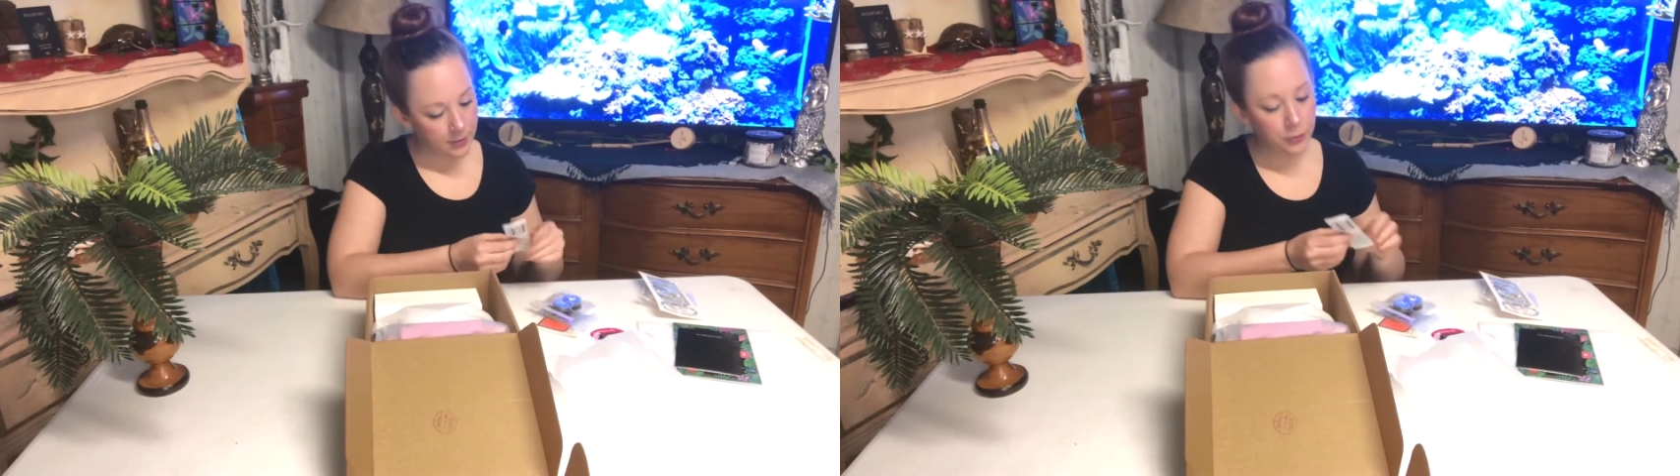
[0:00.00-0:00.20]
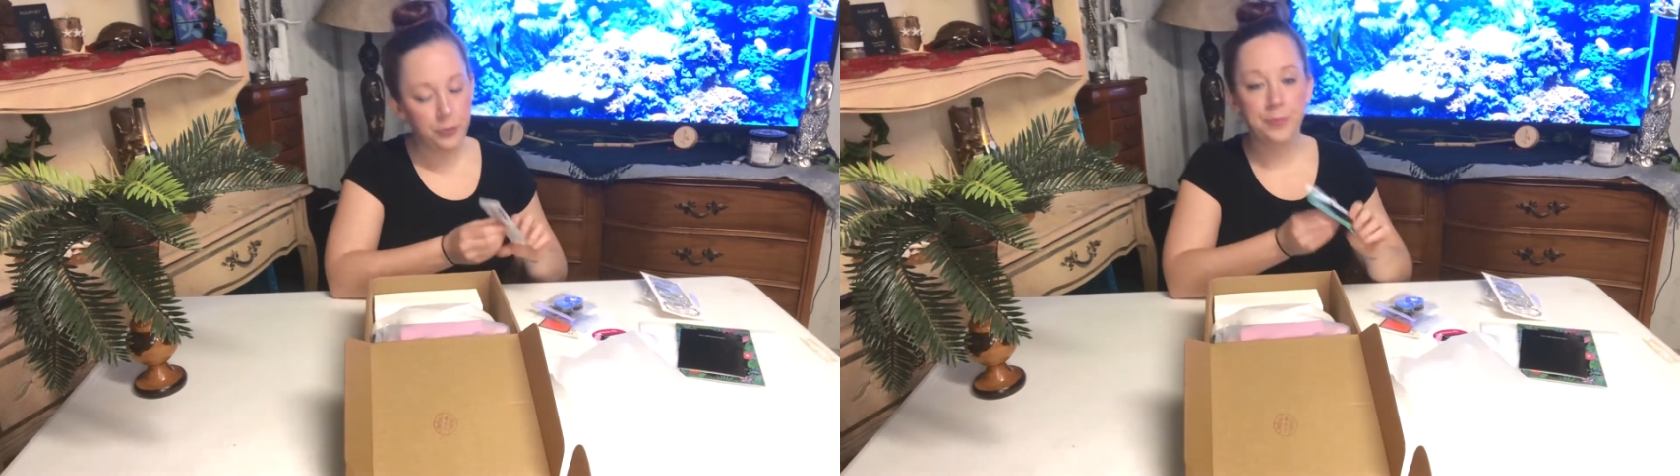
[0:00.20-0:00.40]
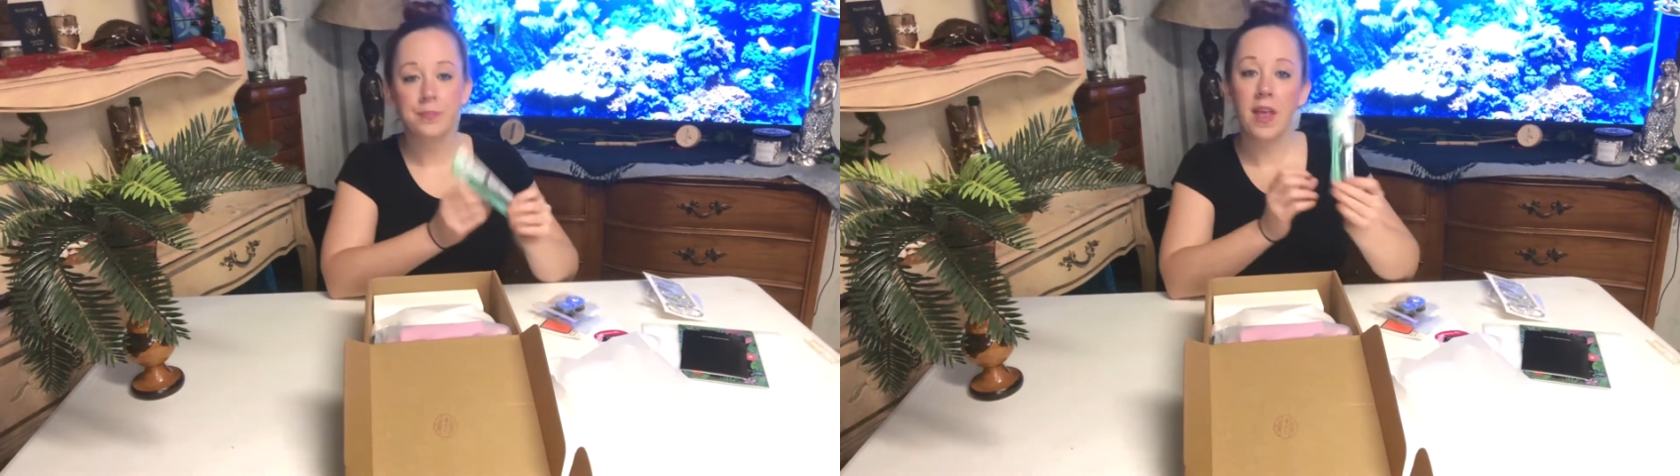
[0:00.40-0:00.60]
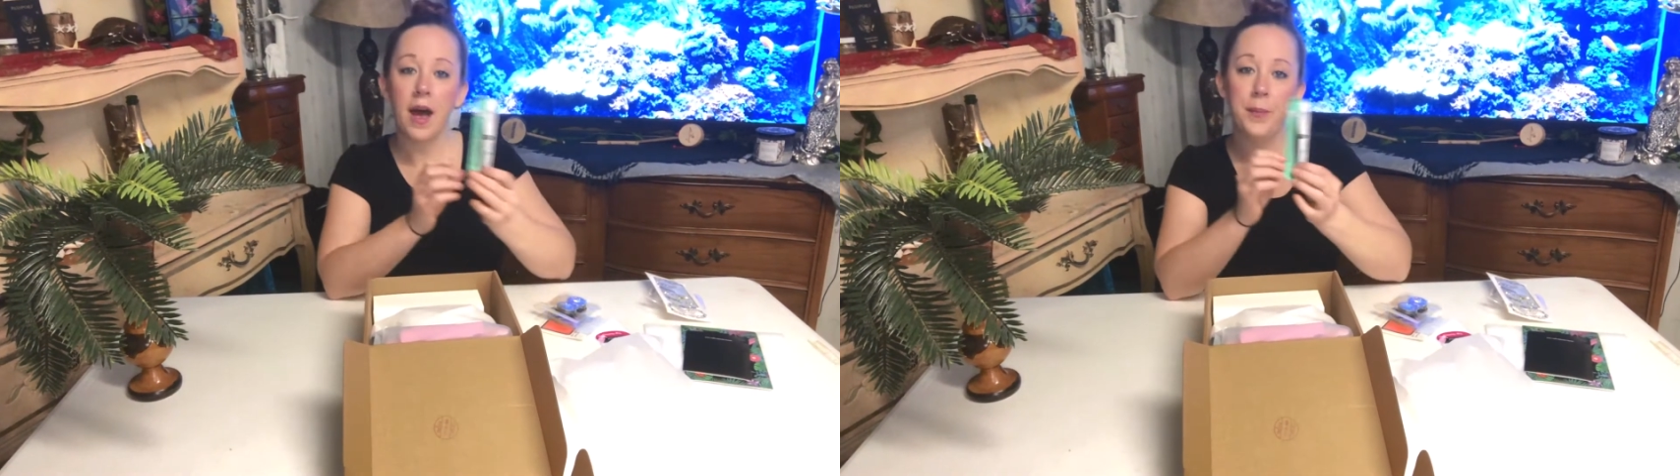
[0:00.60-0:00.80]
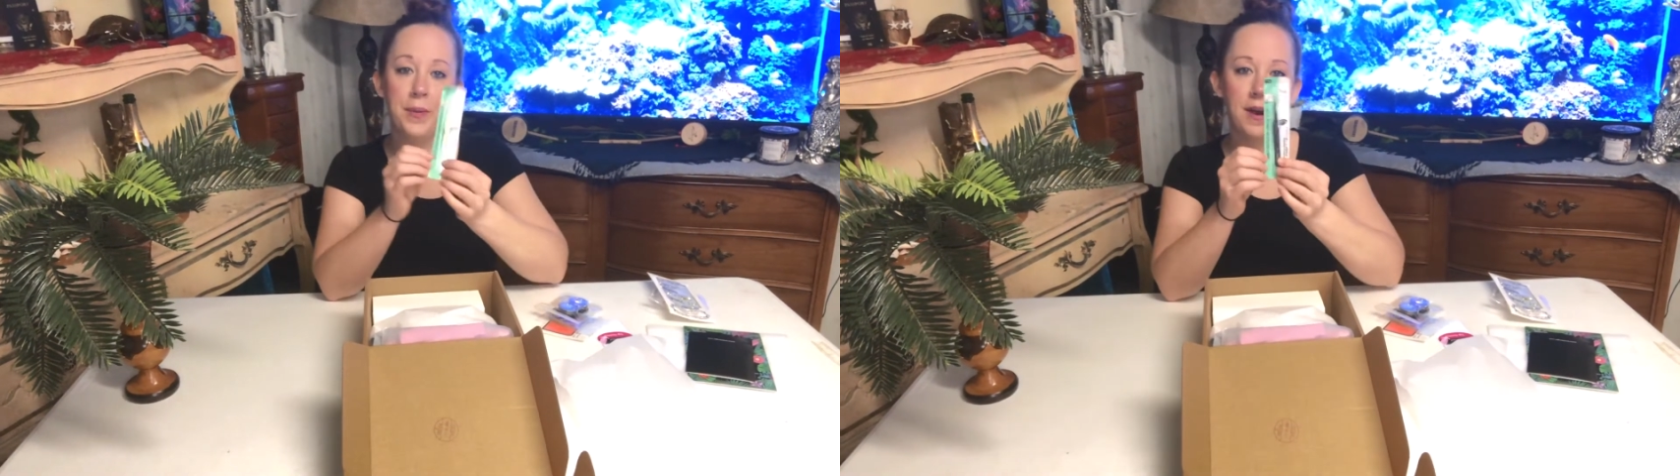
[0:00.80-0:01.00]
Ooh,
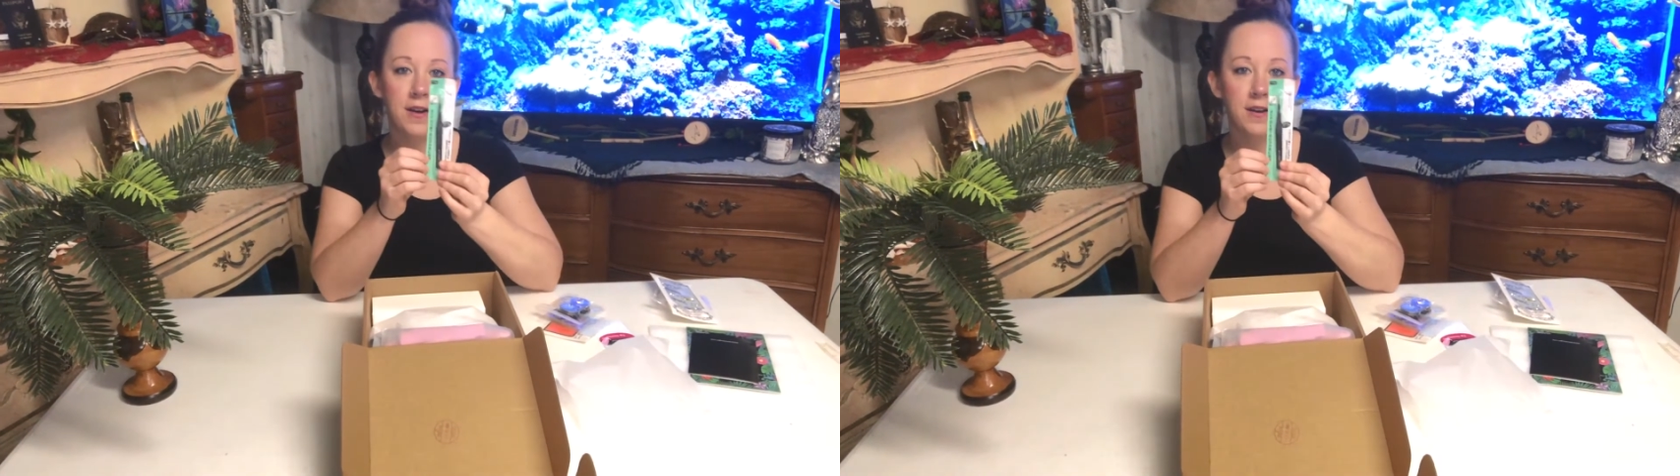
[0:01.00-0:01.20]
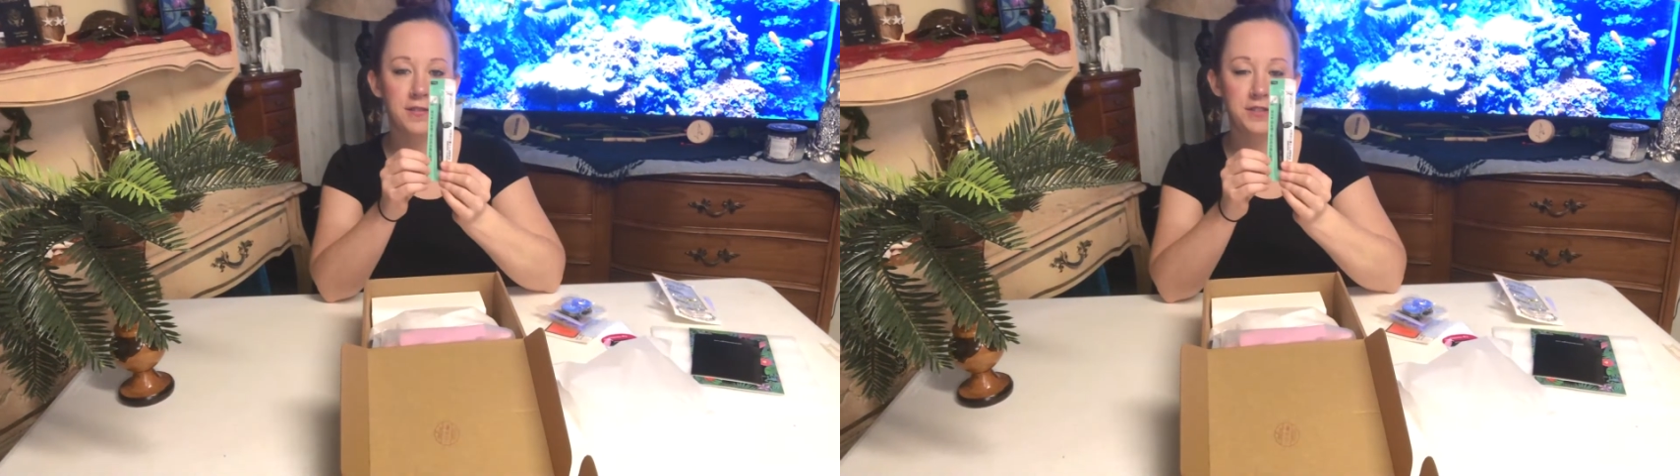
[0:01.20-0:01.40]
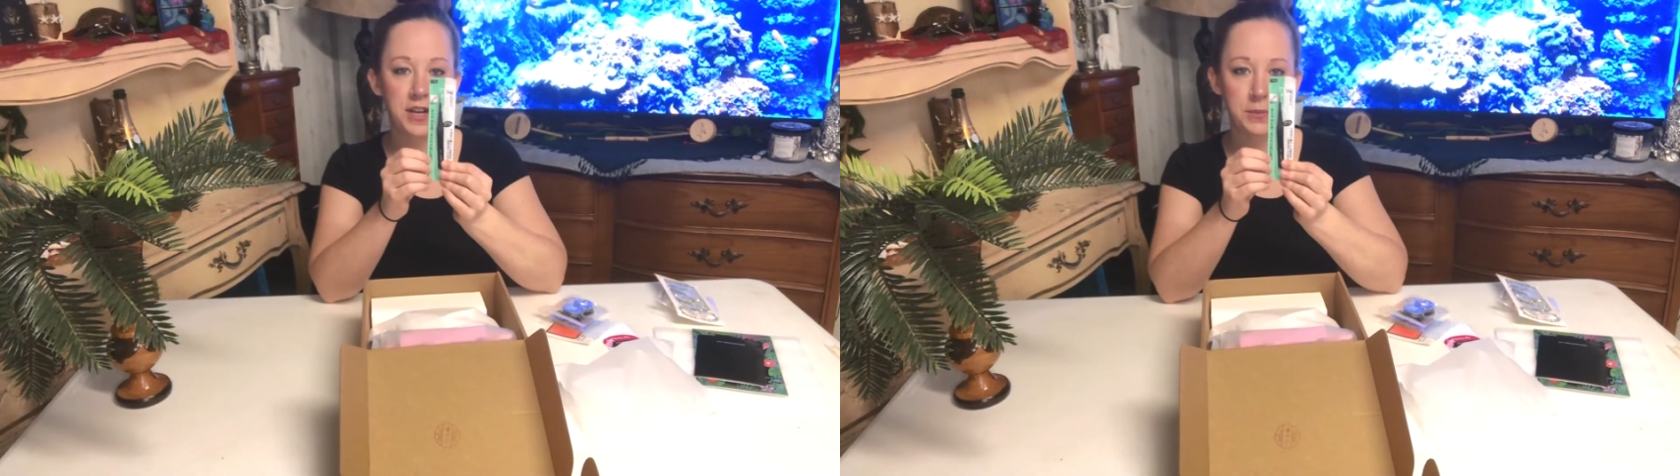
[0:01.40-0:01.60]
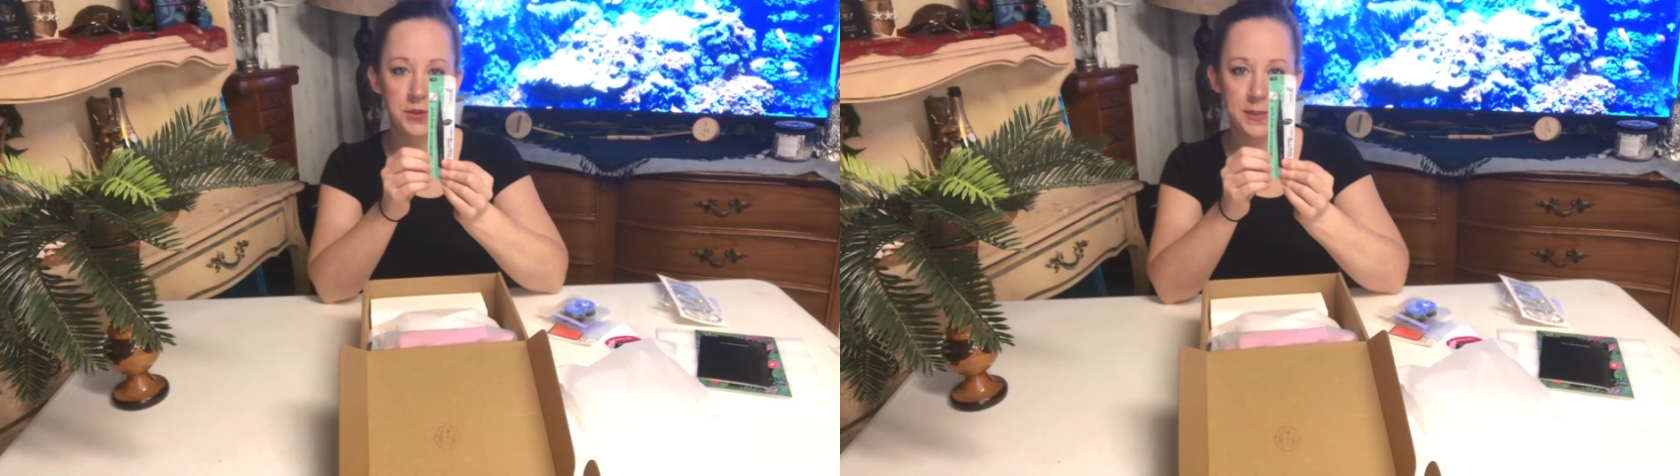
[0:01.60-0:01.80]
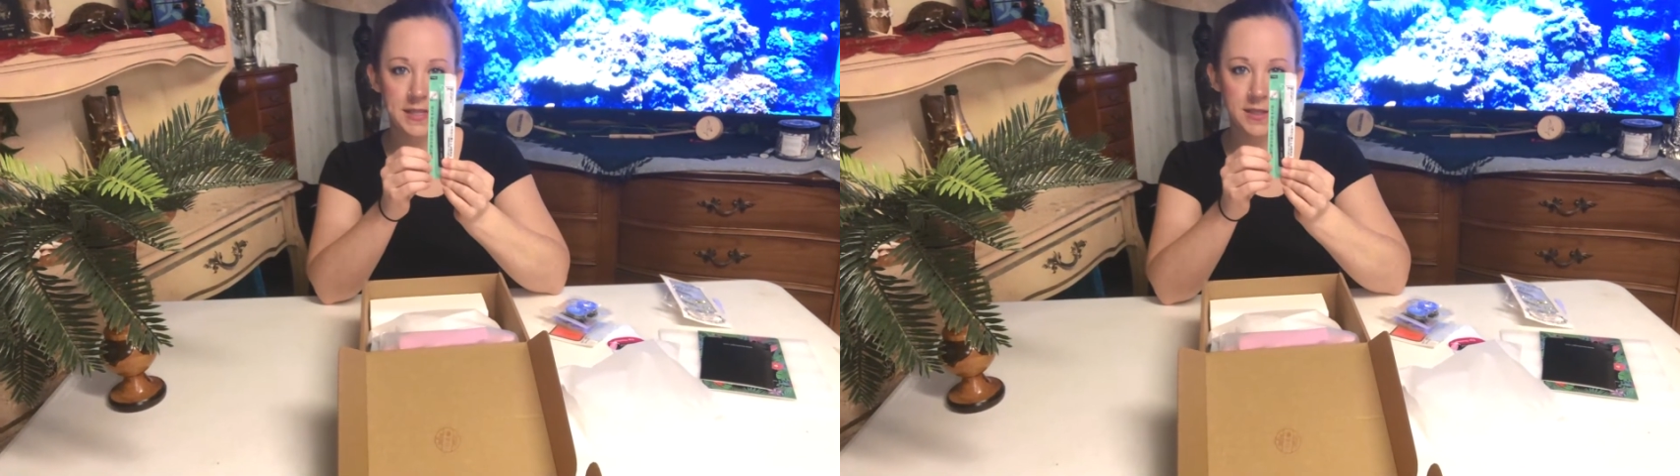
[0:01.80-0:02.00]
a pair of gem
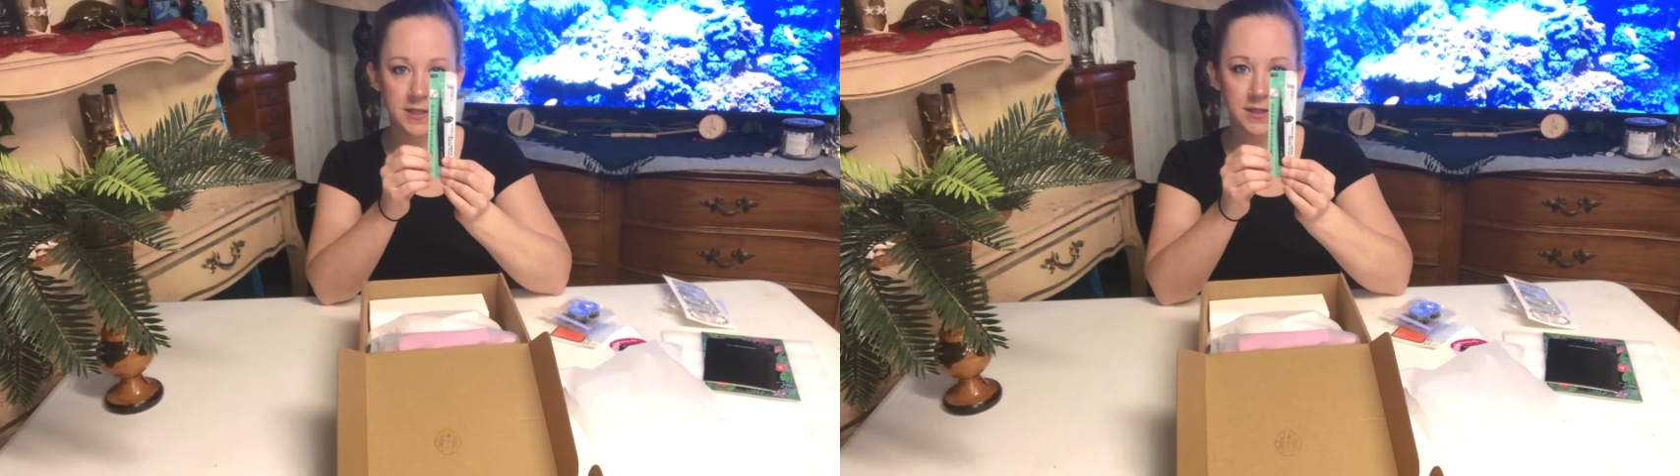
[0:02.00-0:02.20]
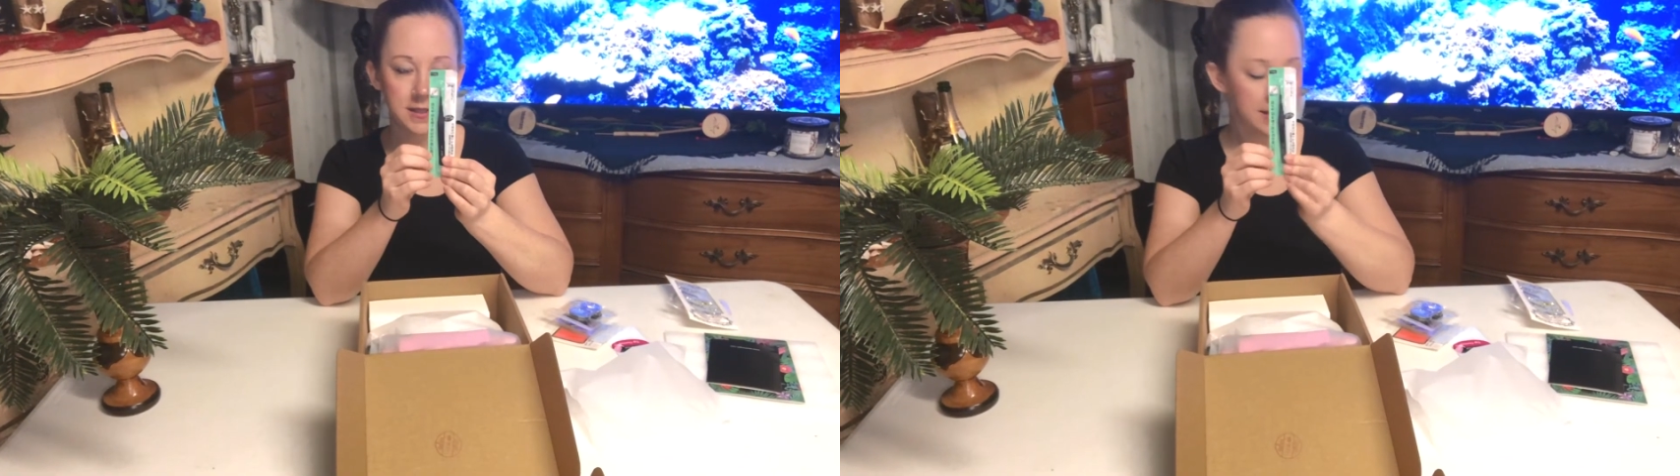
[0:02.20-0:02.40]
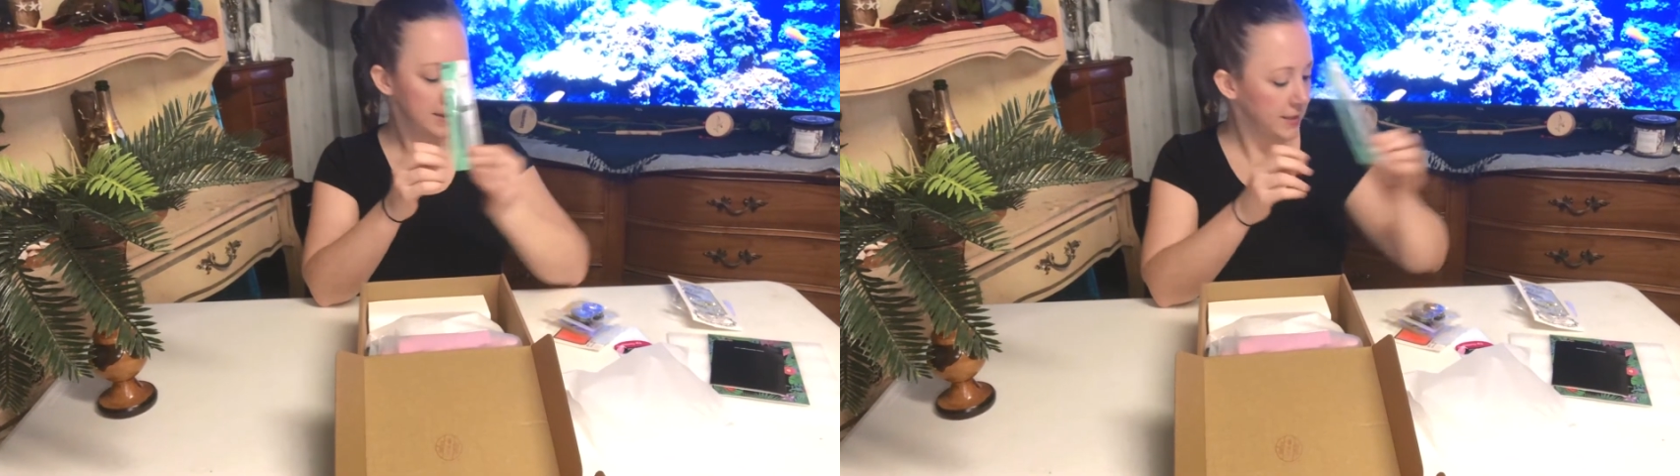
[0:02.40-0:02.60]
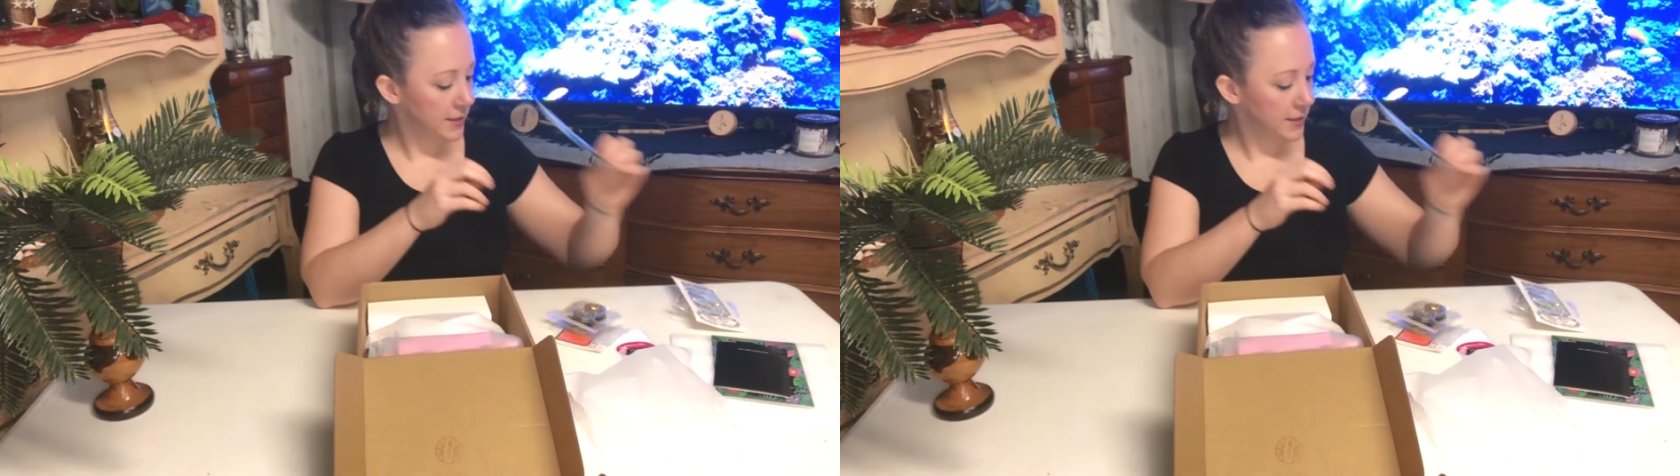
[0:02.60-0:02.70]
tweezers.